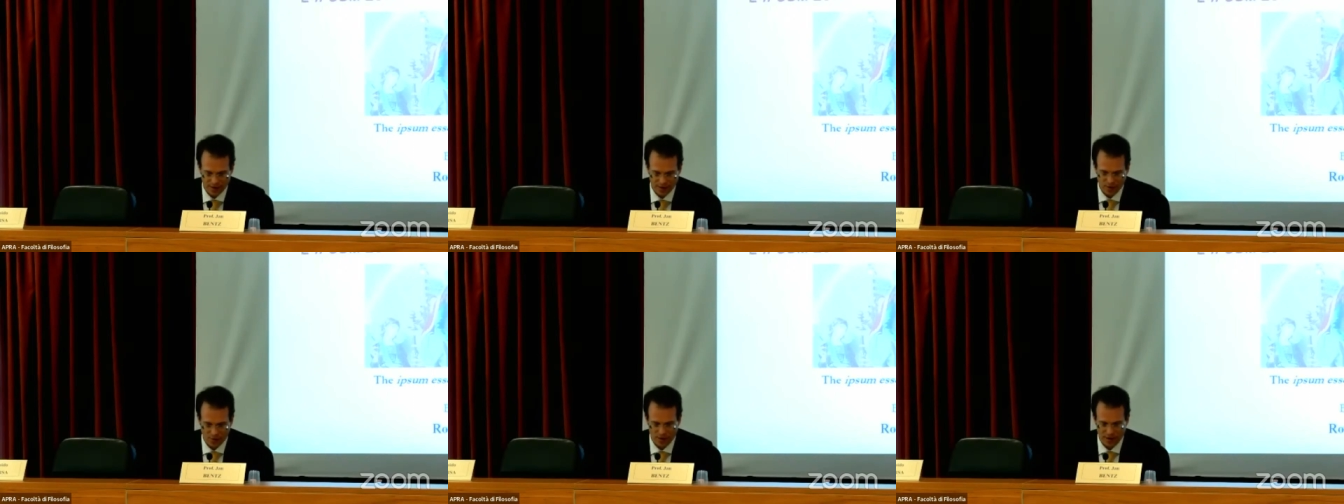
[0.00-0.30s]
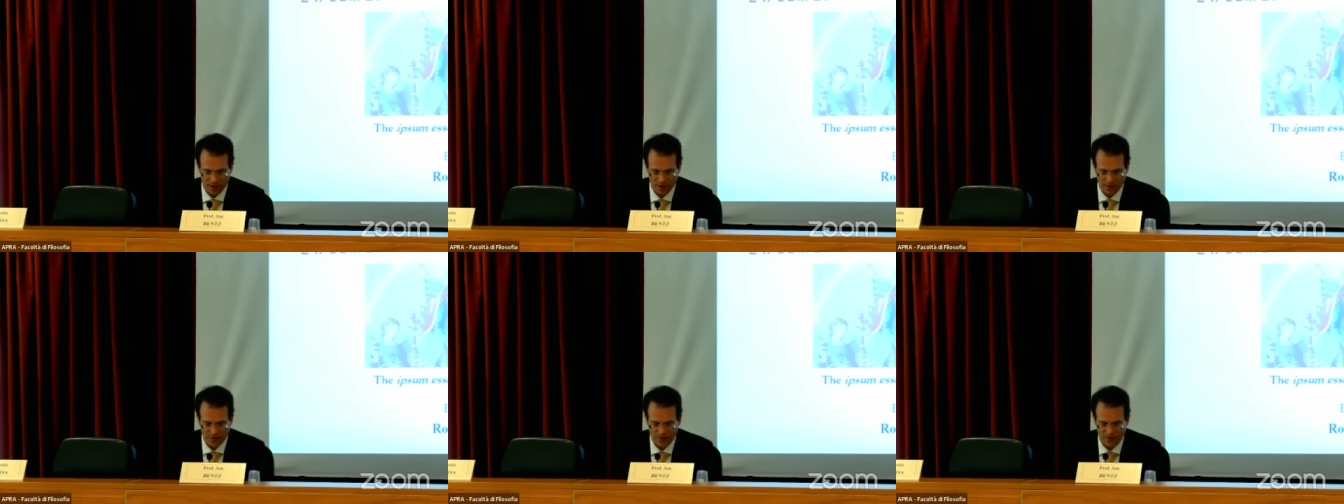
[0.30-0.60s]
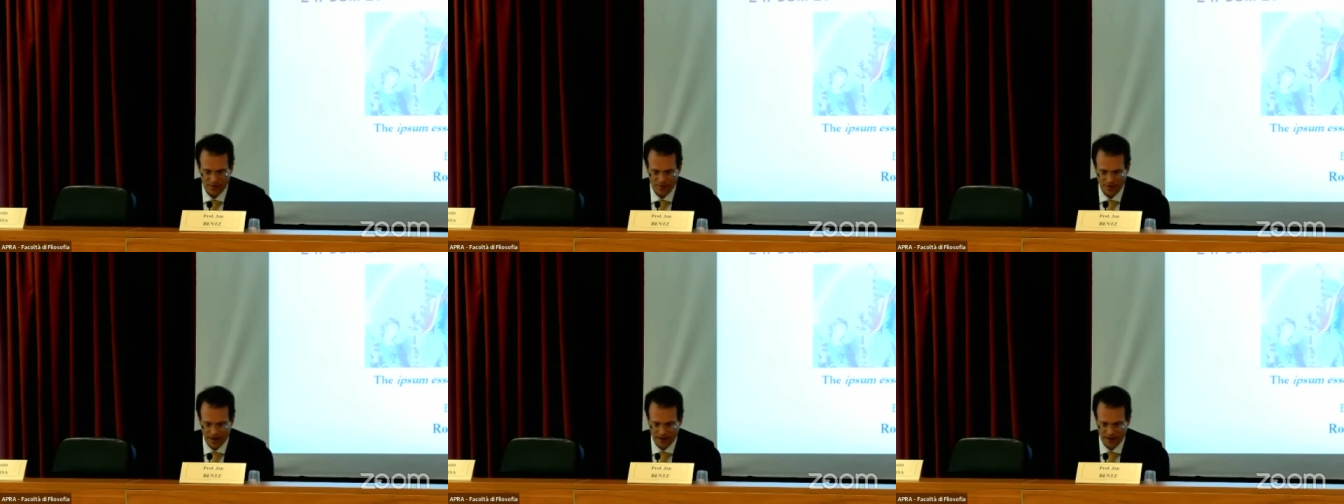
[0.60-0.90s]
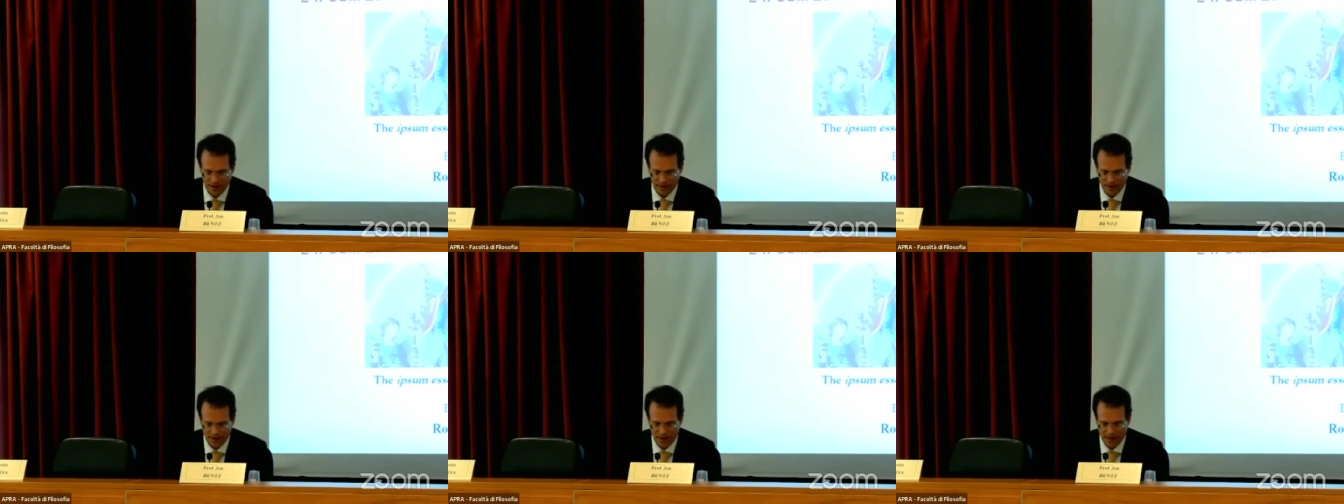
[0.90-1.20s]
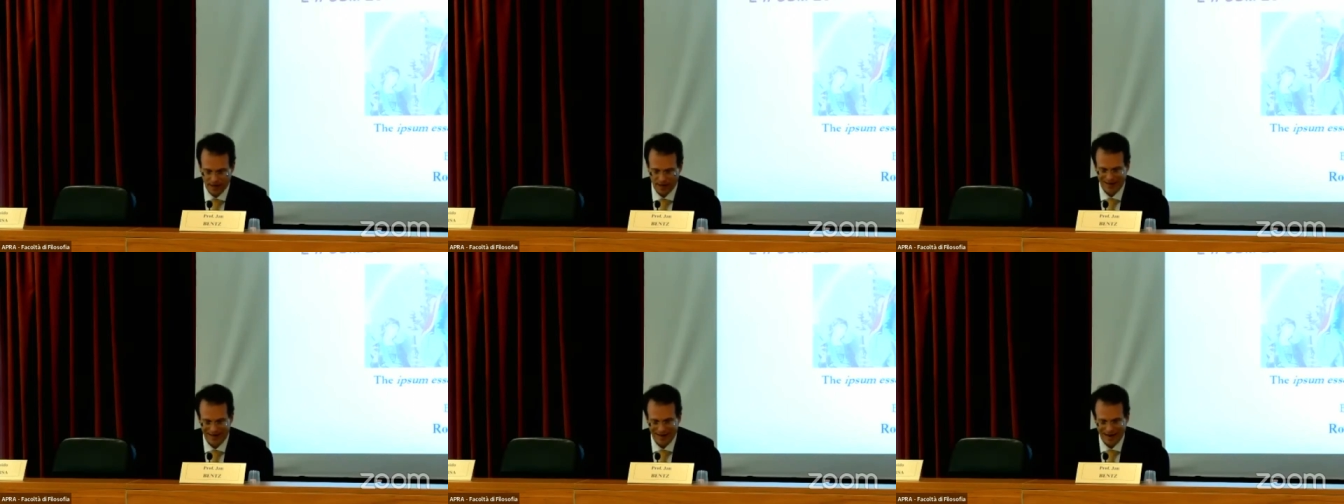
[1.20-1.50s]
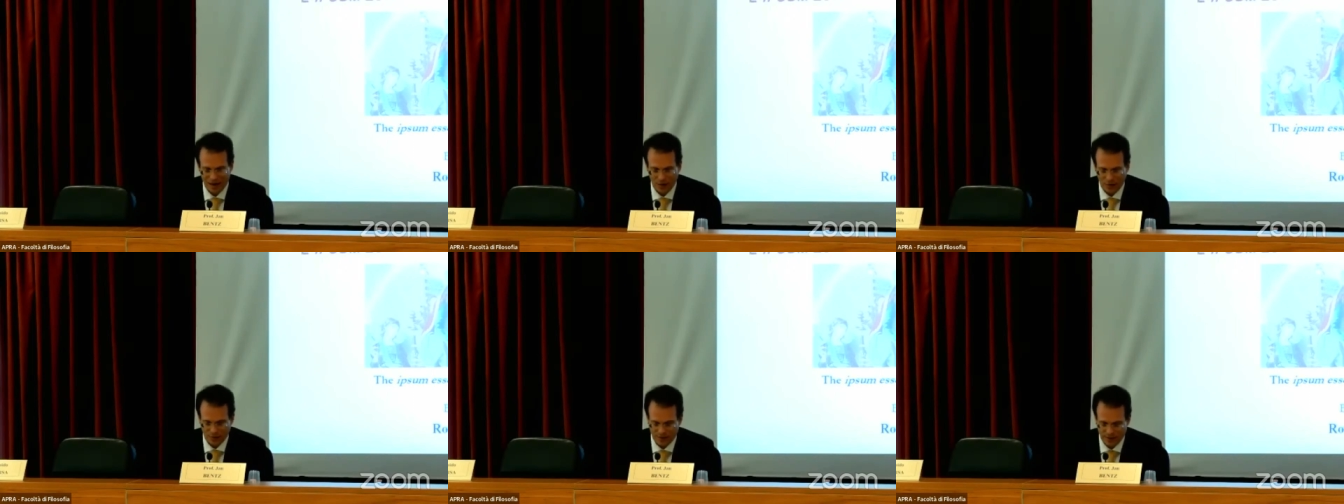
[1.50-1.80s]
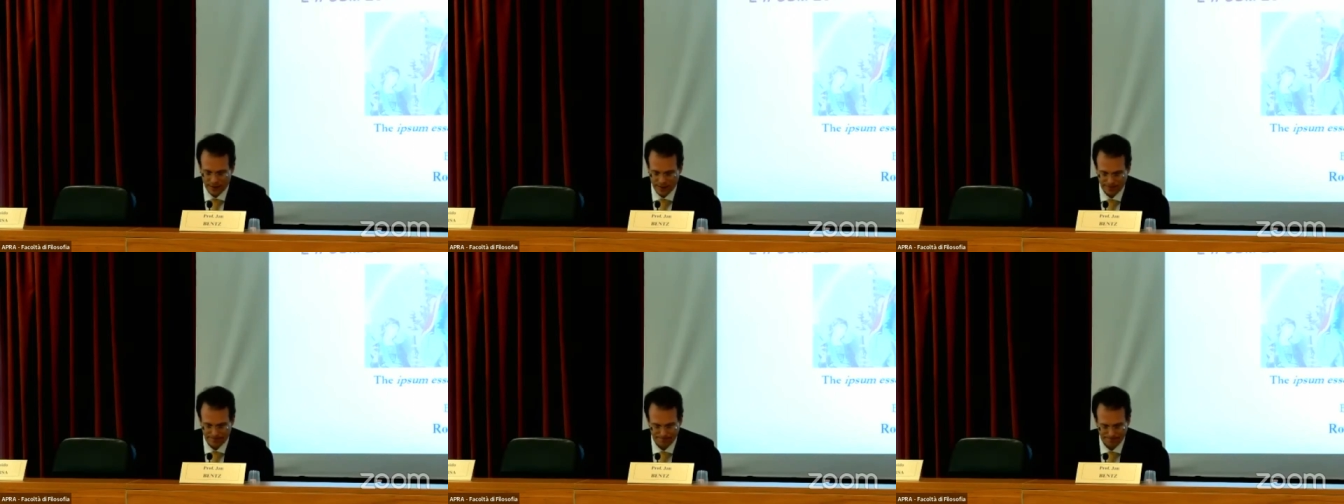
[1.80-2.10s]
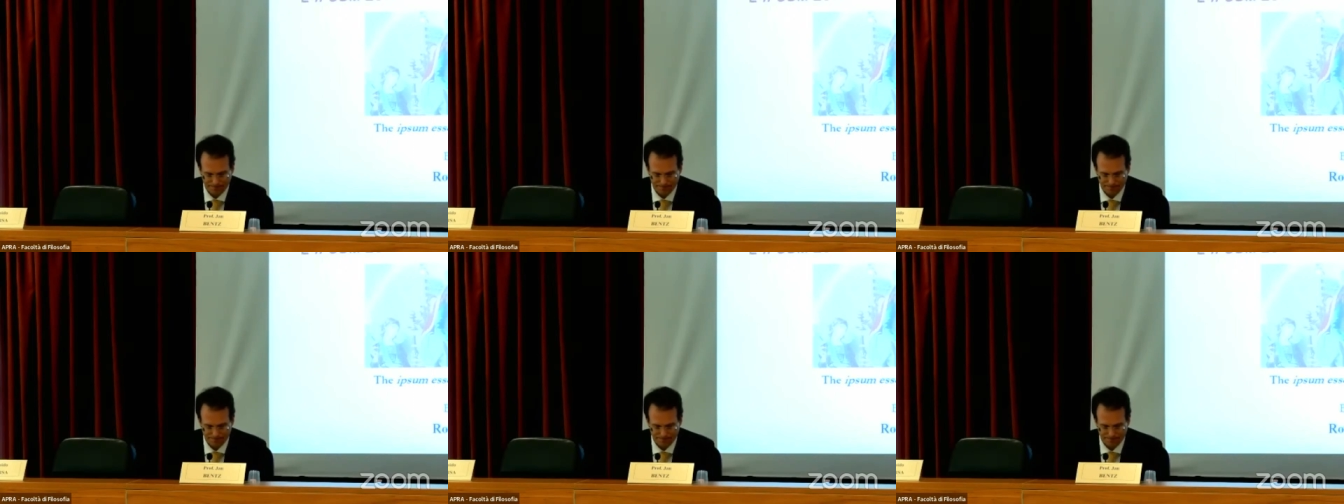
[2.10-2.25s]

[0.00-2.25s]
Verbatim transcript: according to effect and causa,